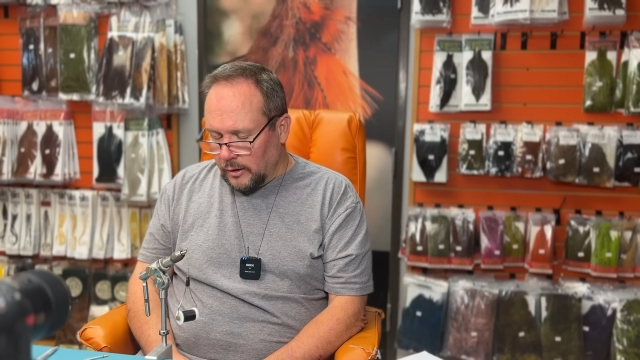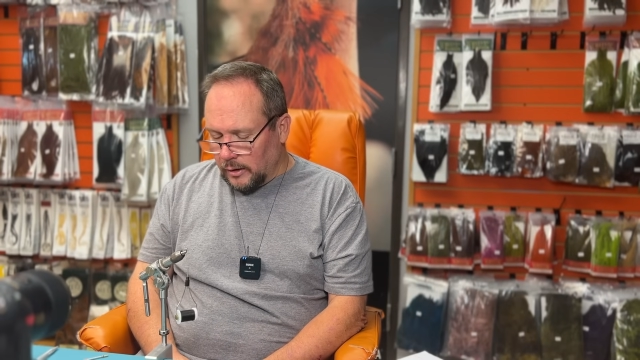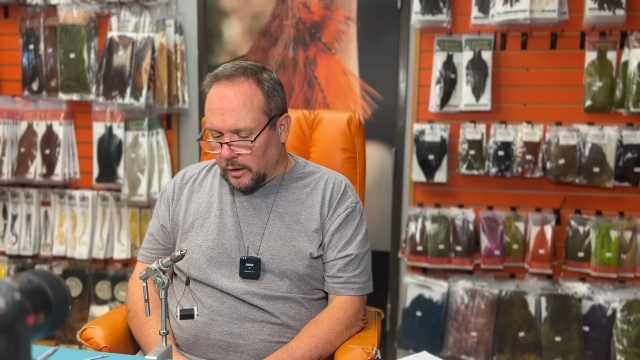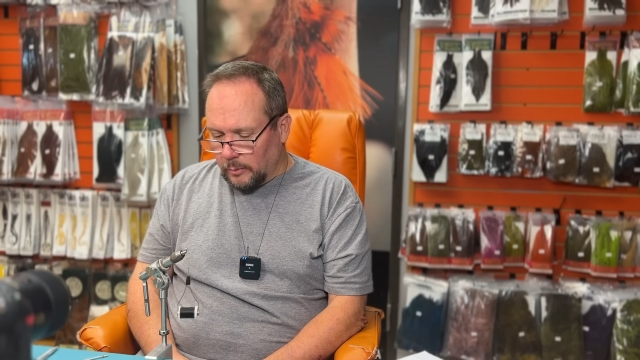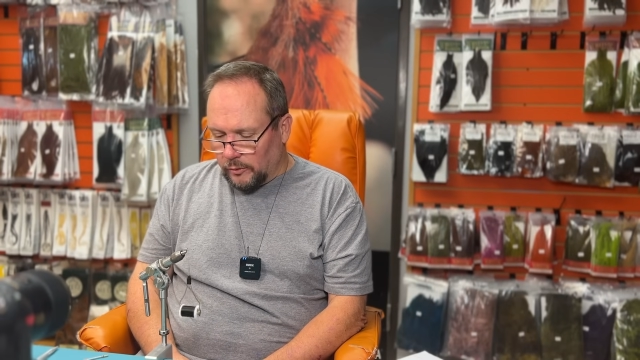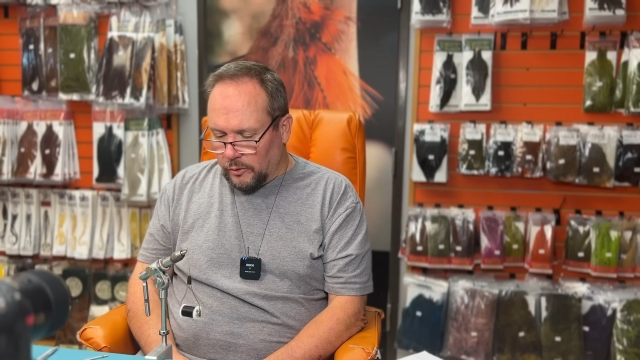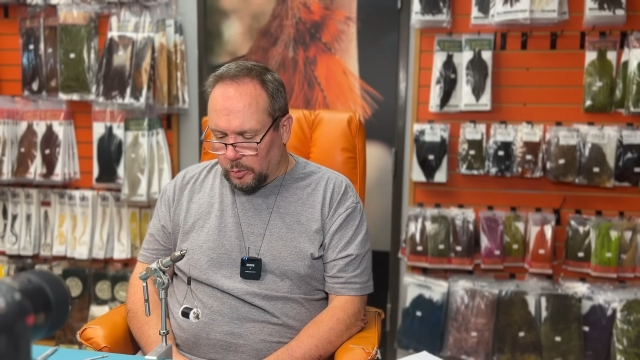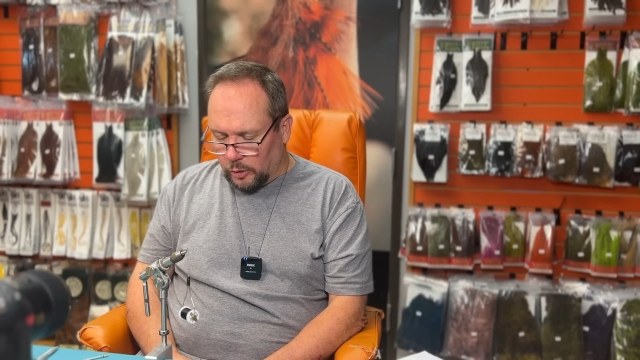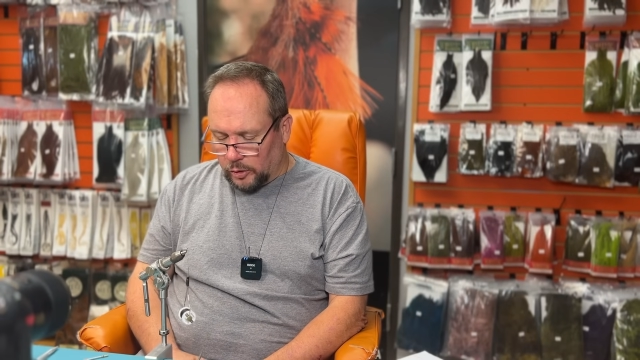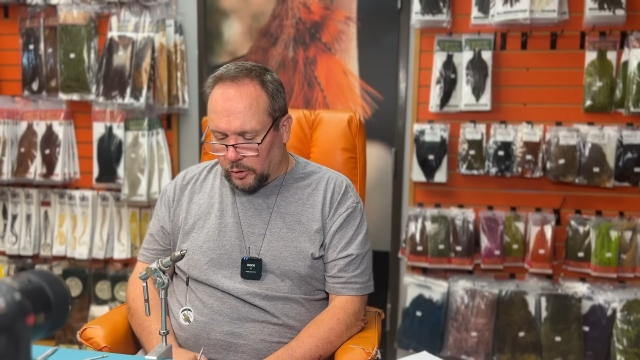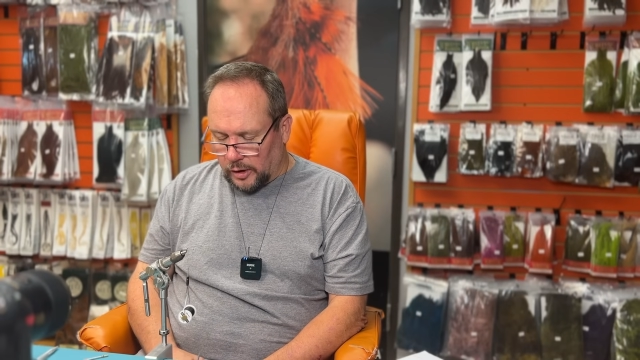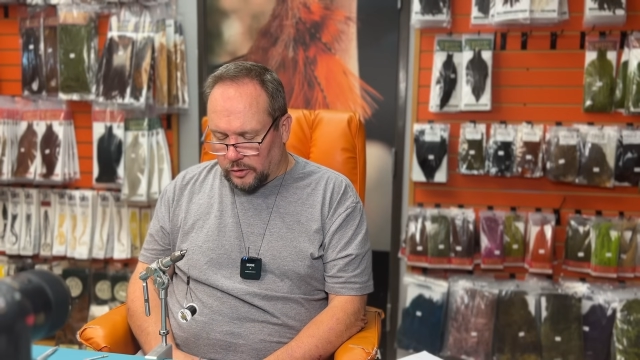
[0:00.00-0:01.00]
If you
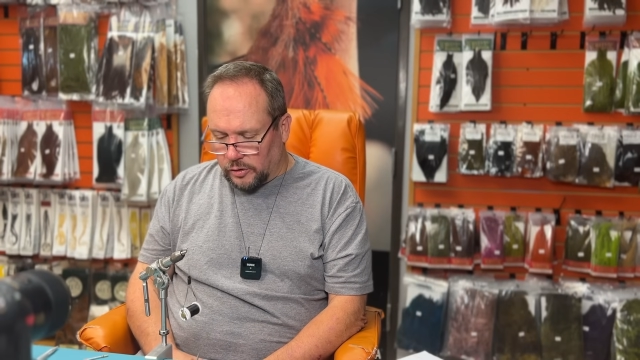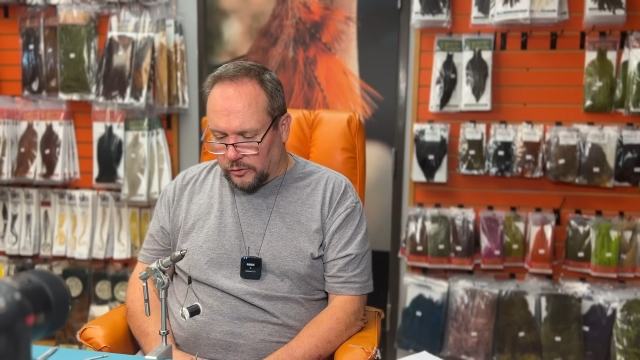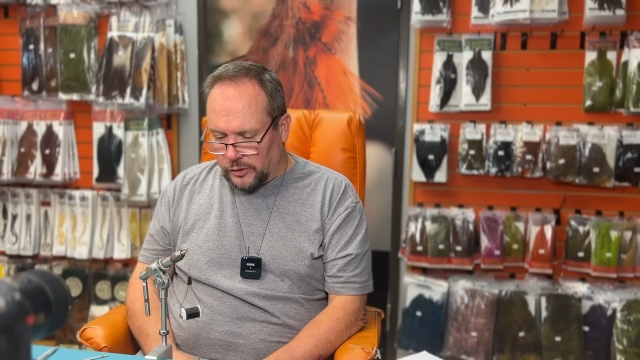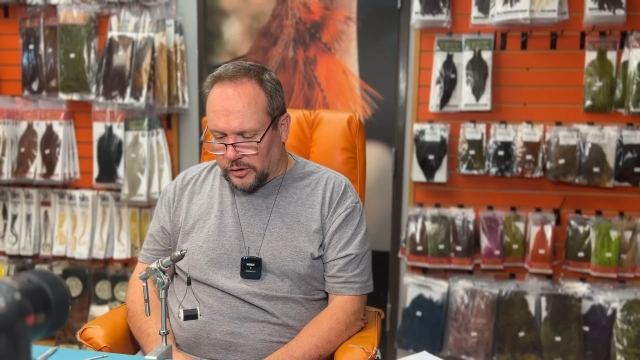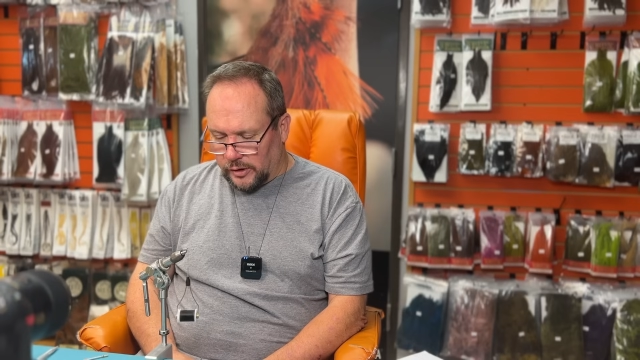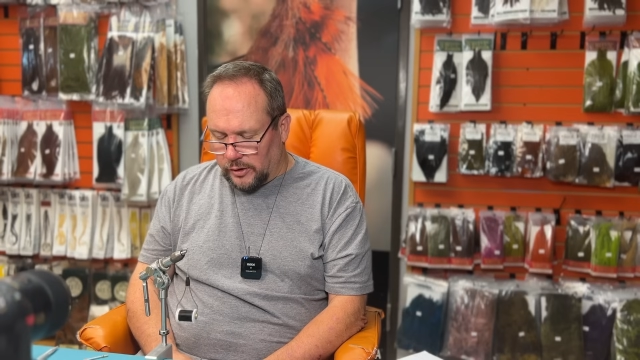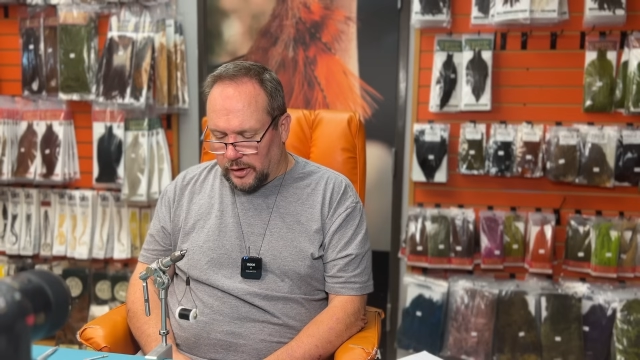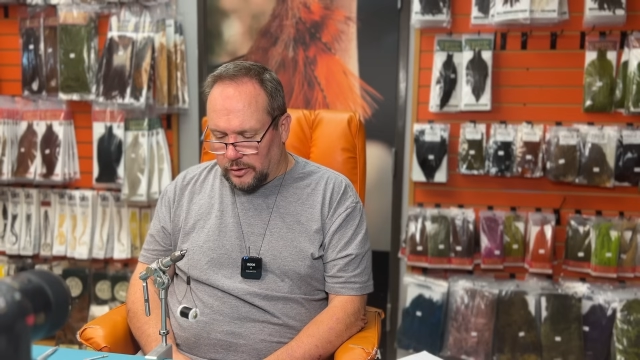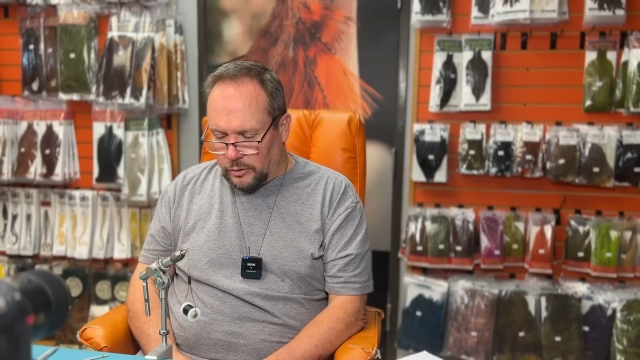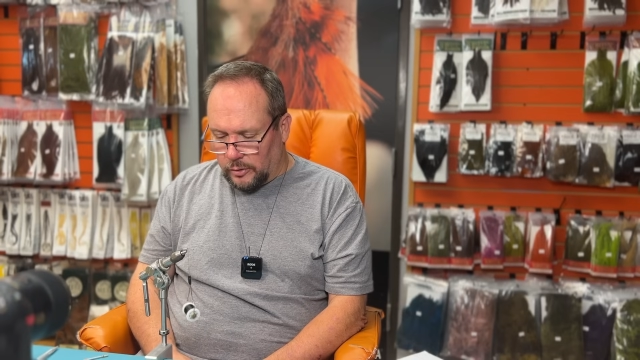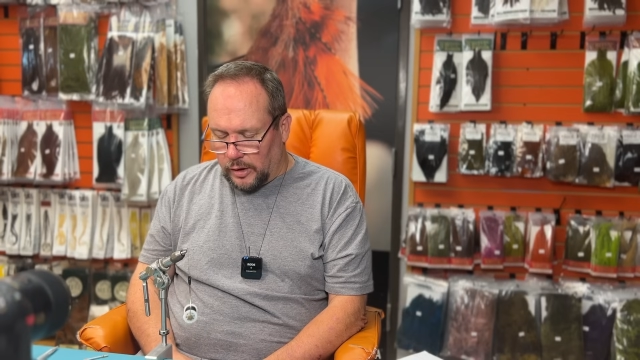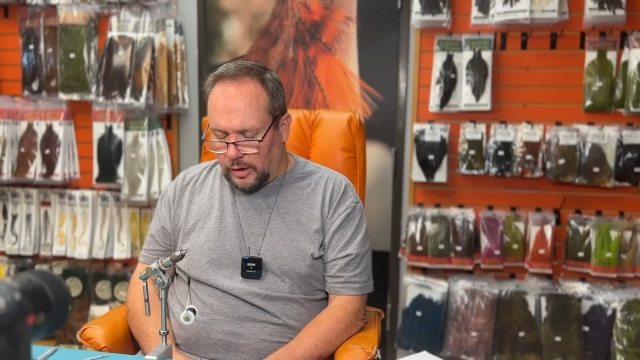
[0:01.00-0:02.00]
build a lot of surface area
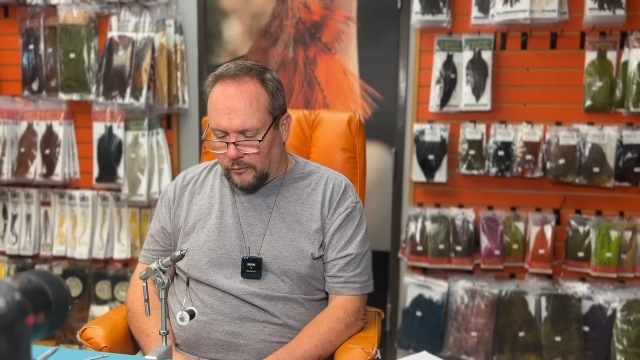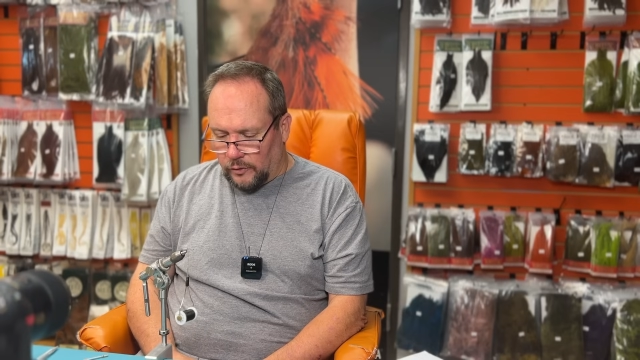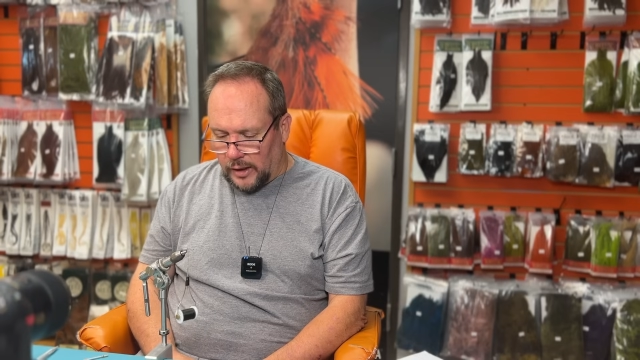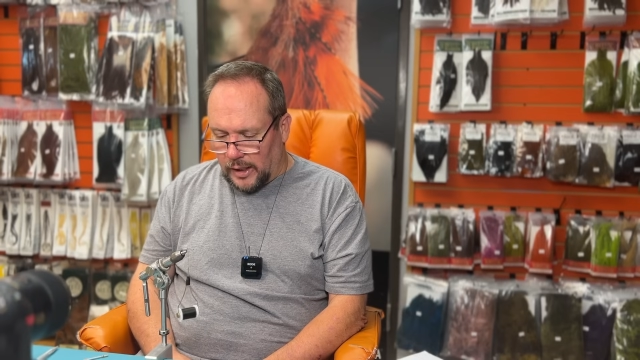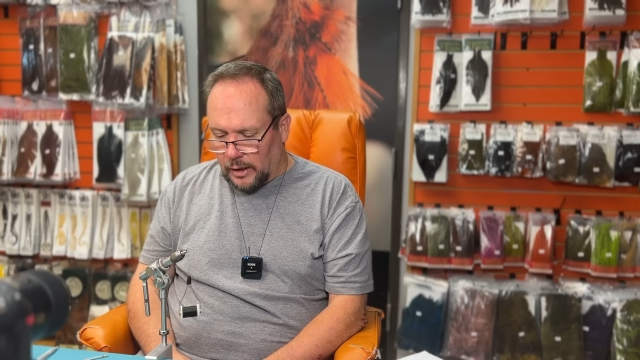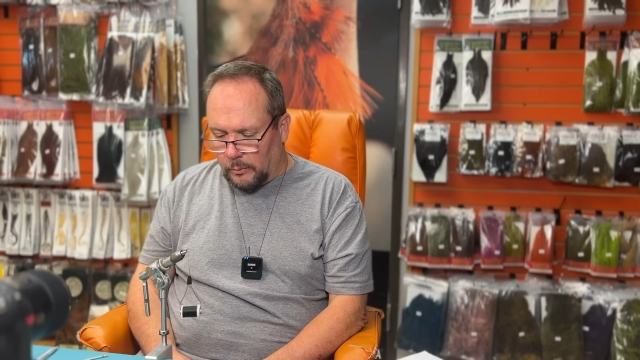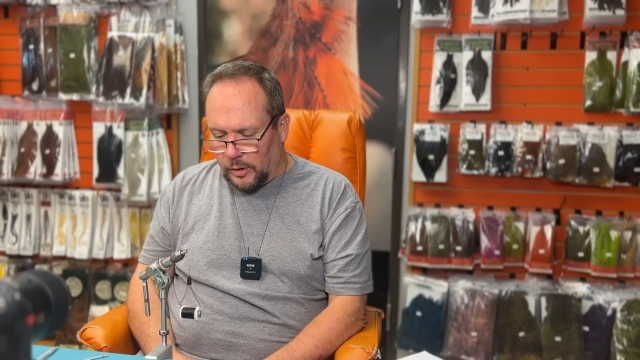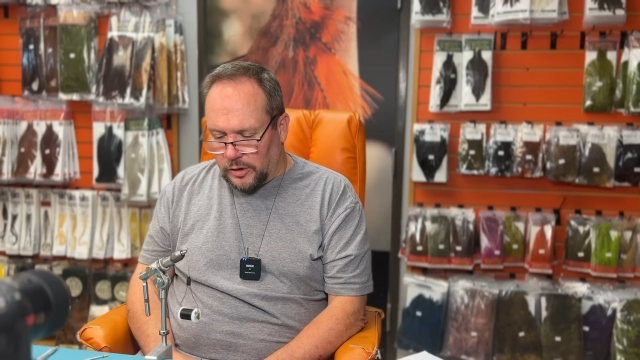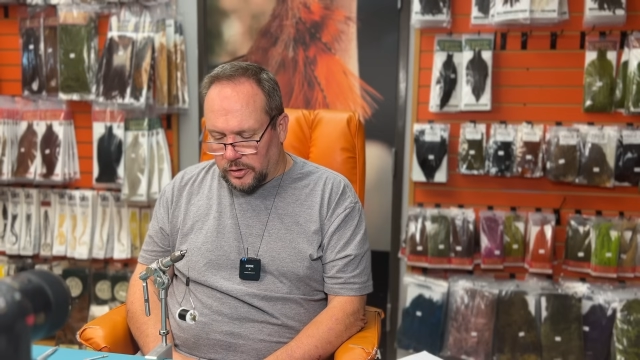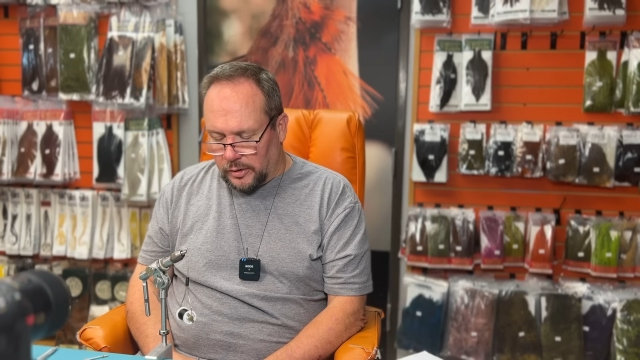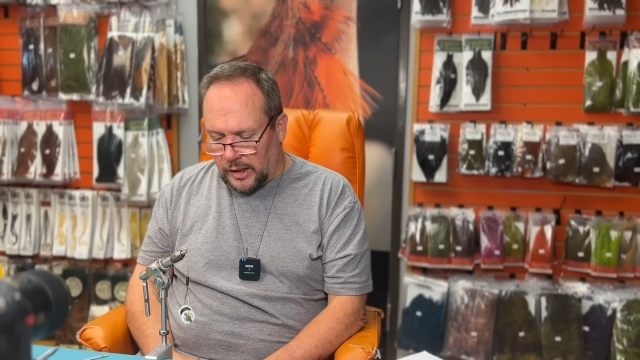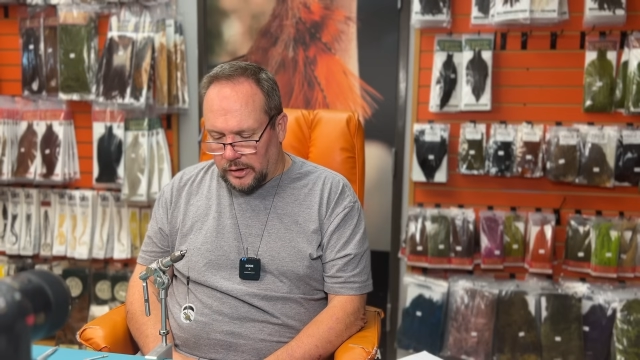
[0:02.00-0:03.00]
into a nymph and add a
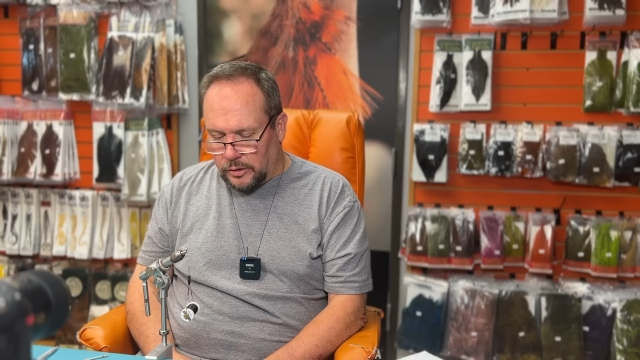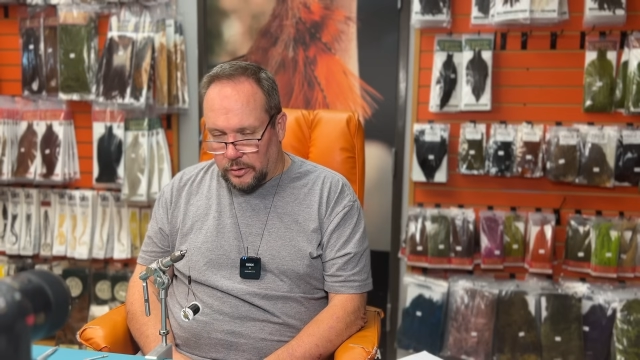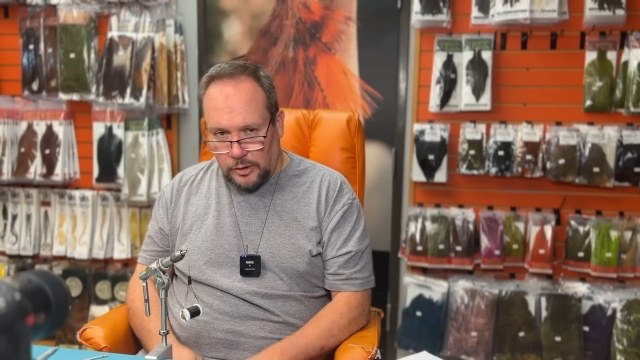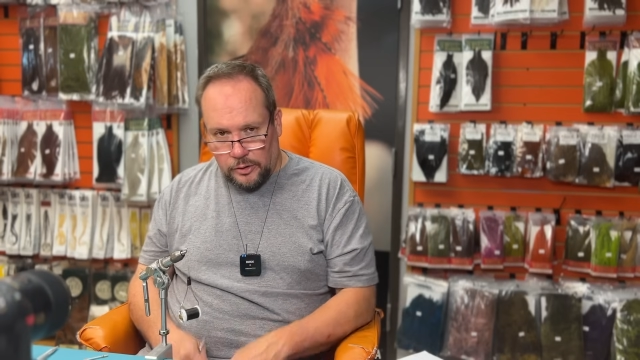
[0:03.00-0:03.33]
bunch of lead to it,